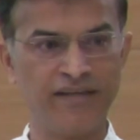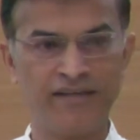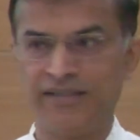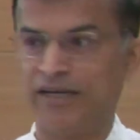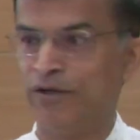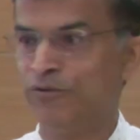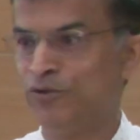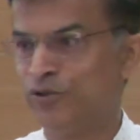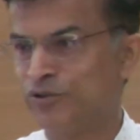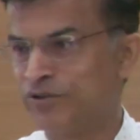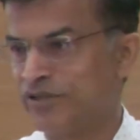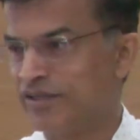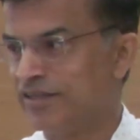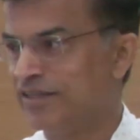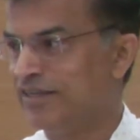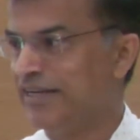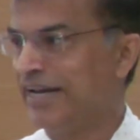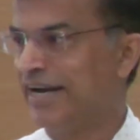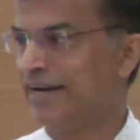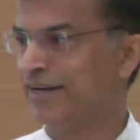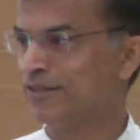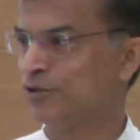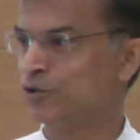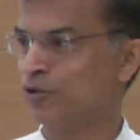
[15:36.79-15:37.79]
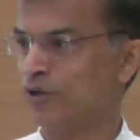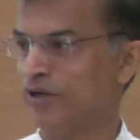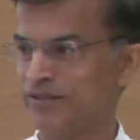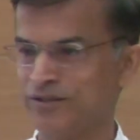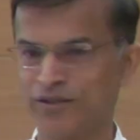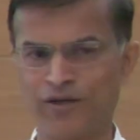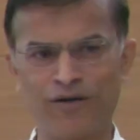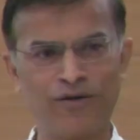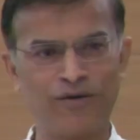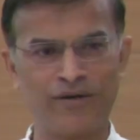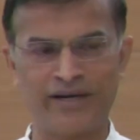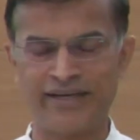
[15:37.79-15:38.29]
Now you suddenly had a choice.
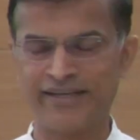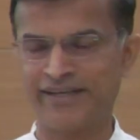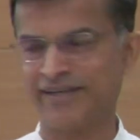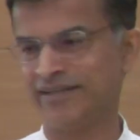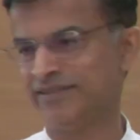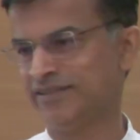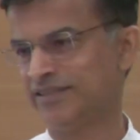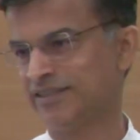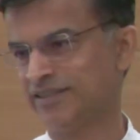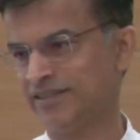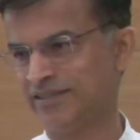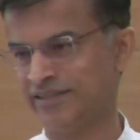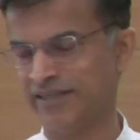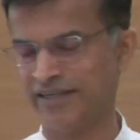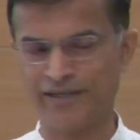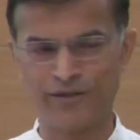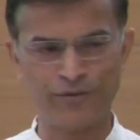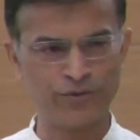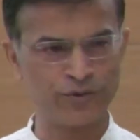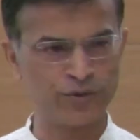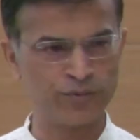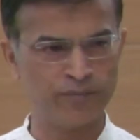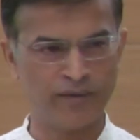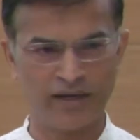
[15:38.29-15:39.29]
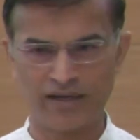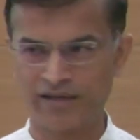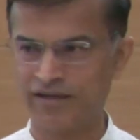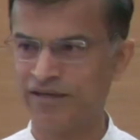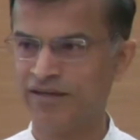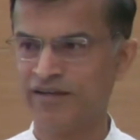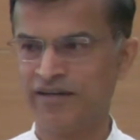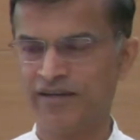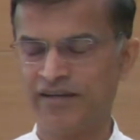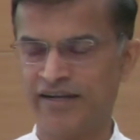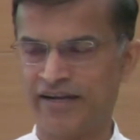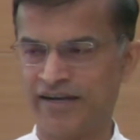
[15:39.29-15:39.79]
Oh, I can just send it to SMIC
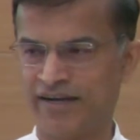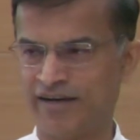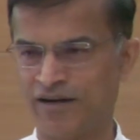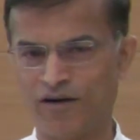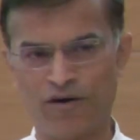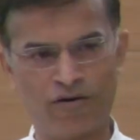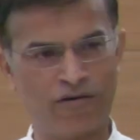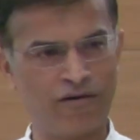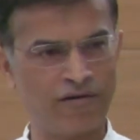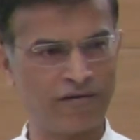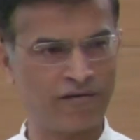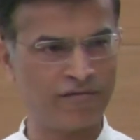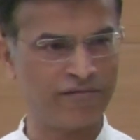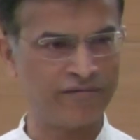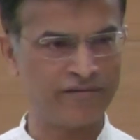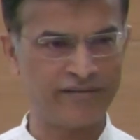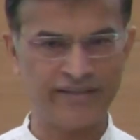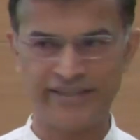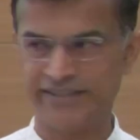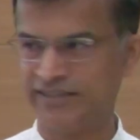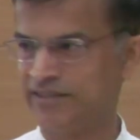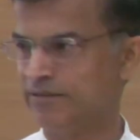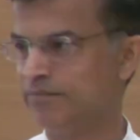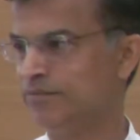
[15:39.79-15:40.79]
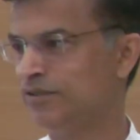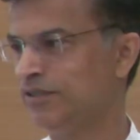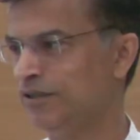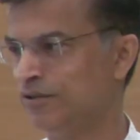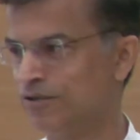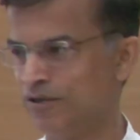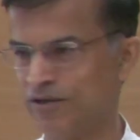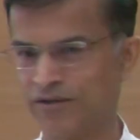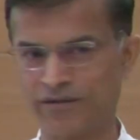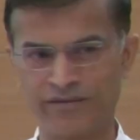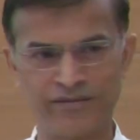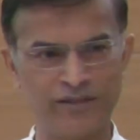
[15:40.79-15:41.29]
or TSMC
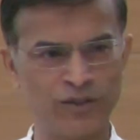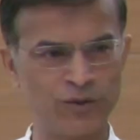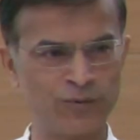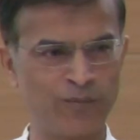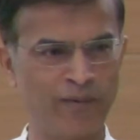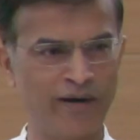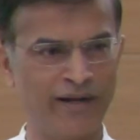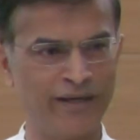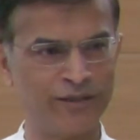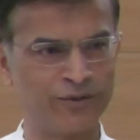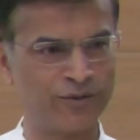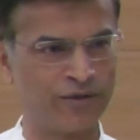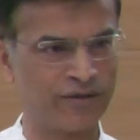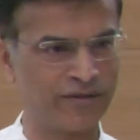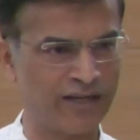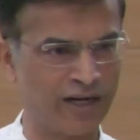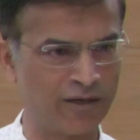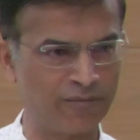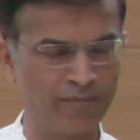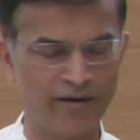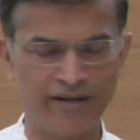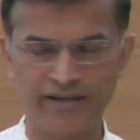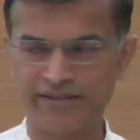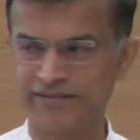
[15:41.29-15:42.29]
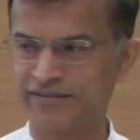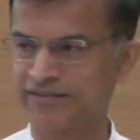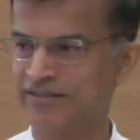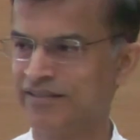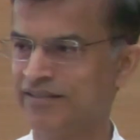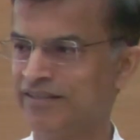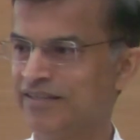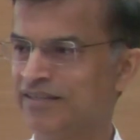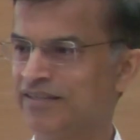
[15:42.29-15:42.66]
or this place or that place.